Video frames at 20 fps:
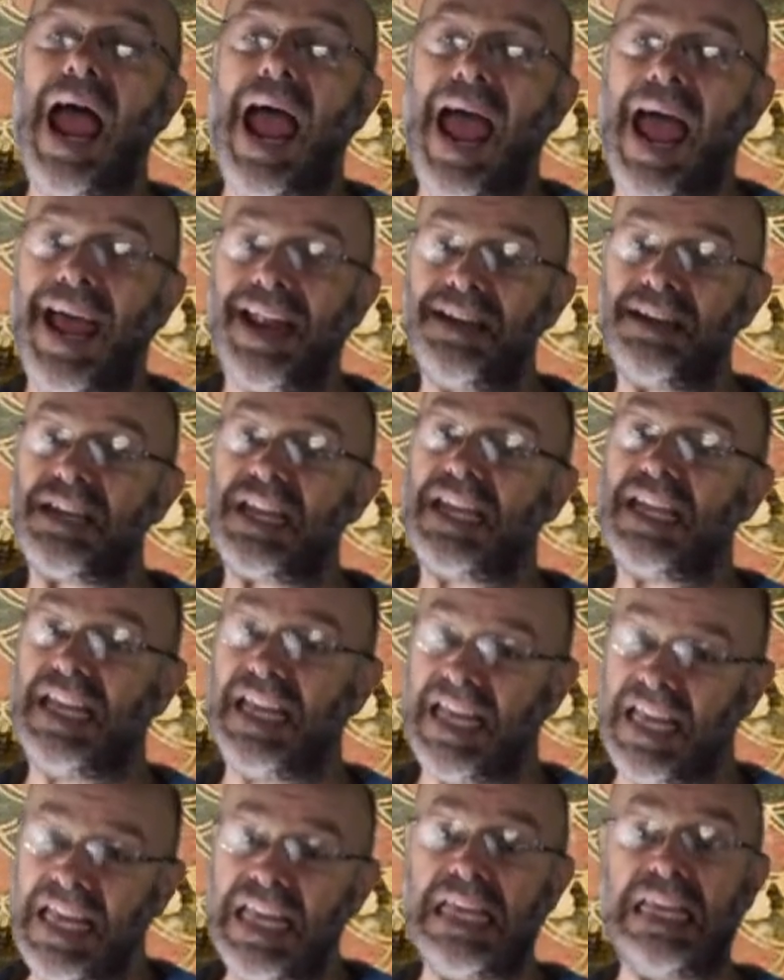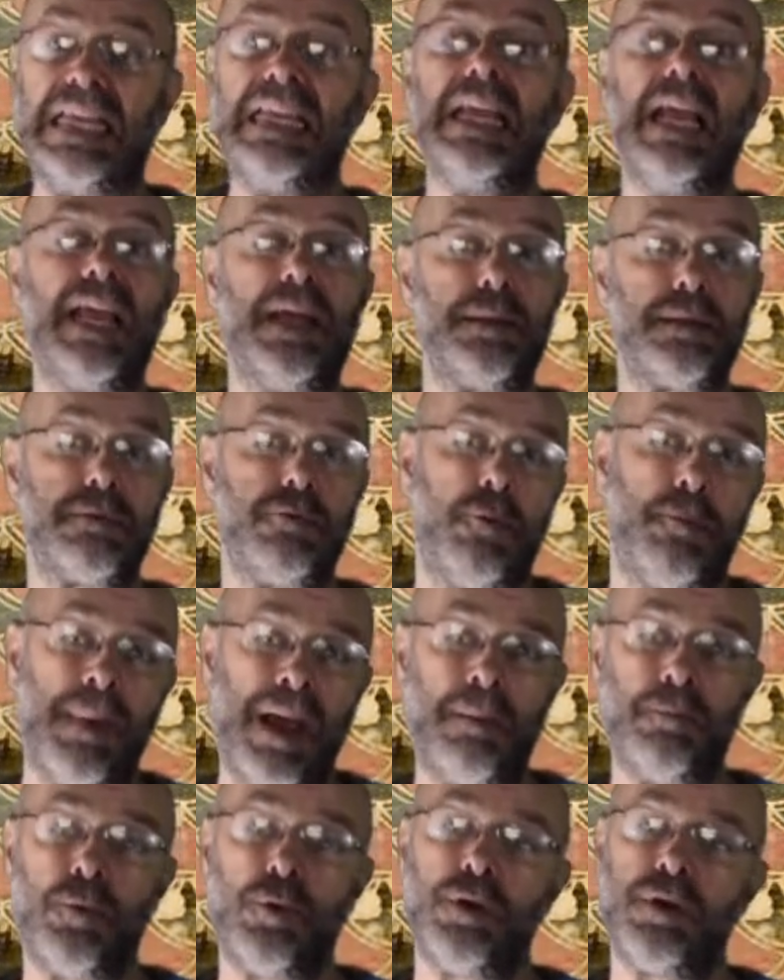and he is
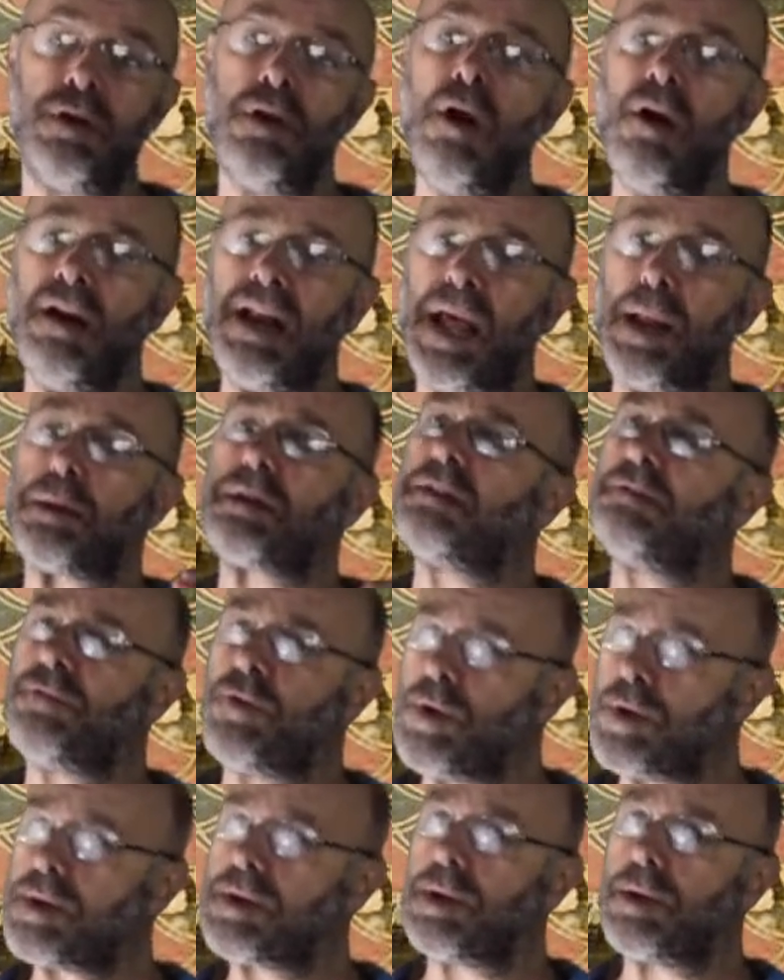remembered not as the first